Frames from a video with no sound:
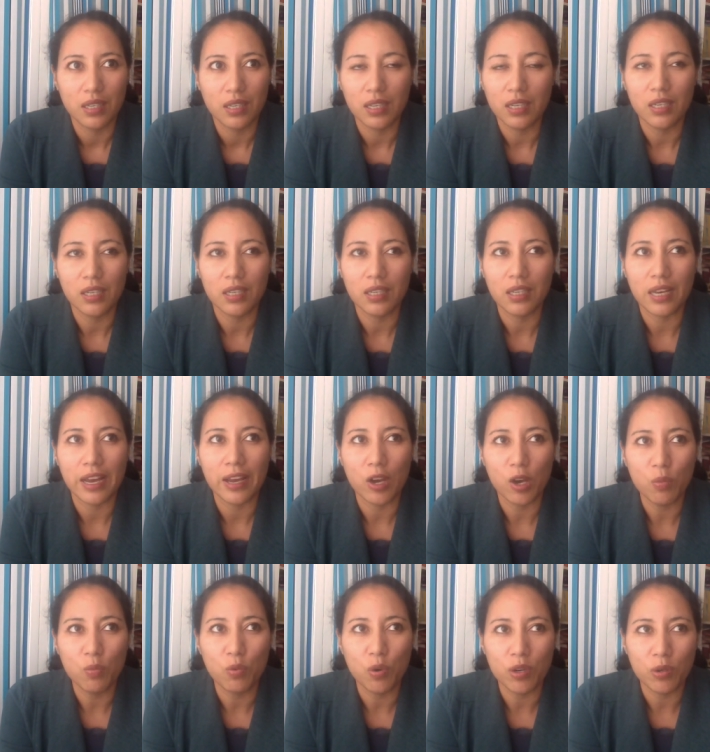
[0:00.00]
I
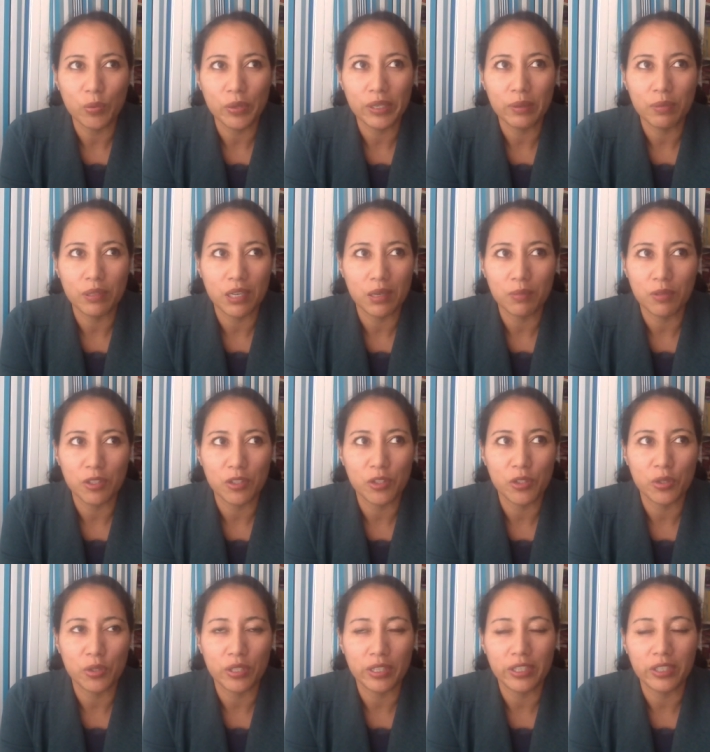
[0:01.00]
hope 1 week, but I'm not
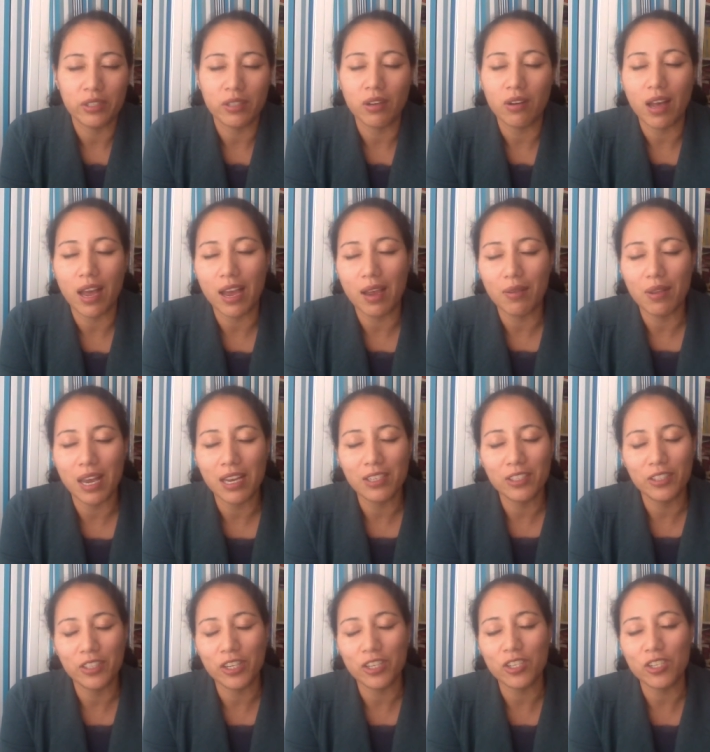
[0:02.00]
sure. You know, I
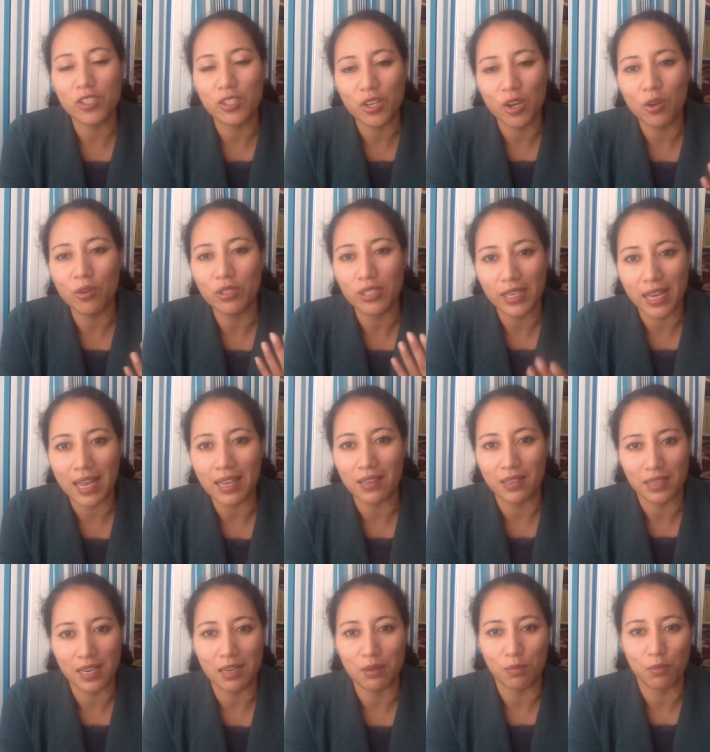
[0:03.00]
just don't get
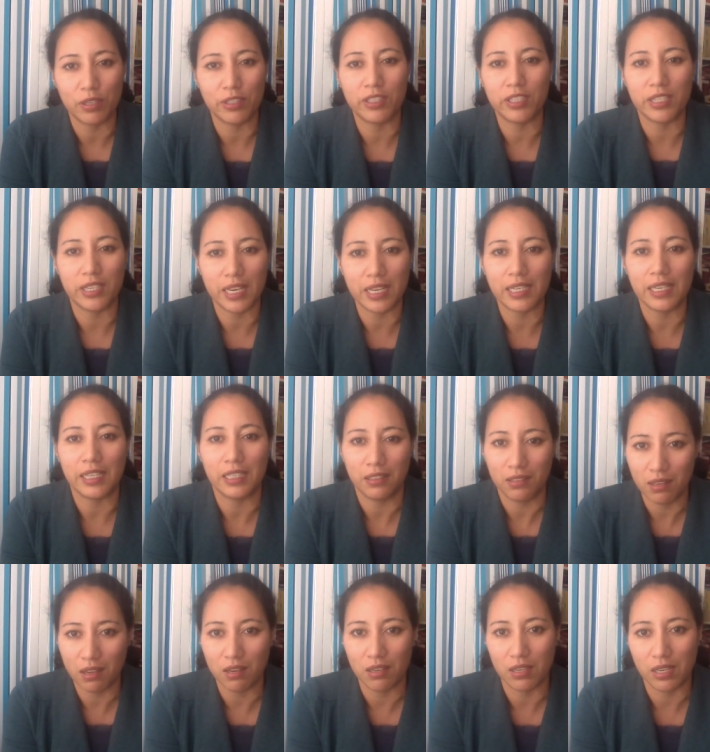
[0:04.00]
that much knitting
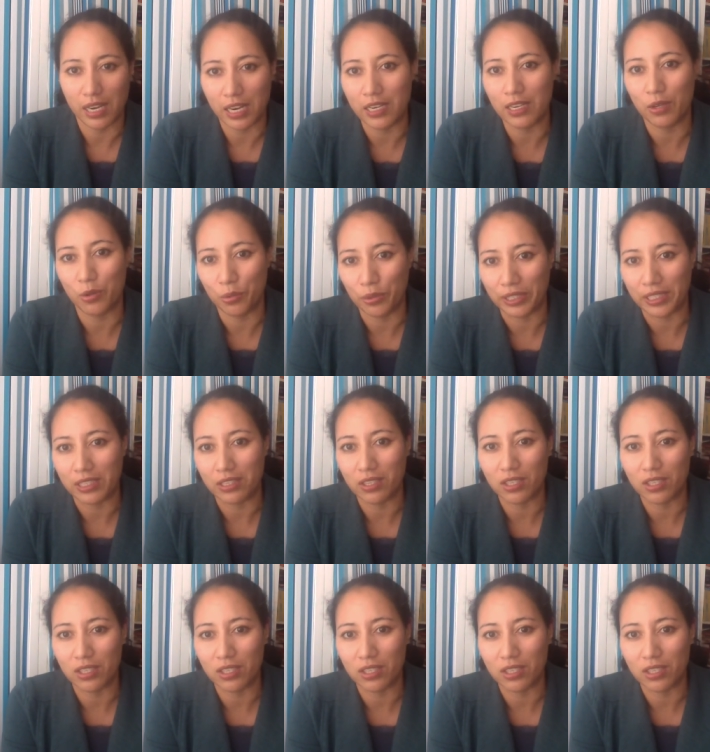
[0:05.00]
done in a week.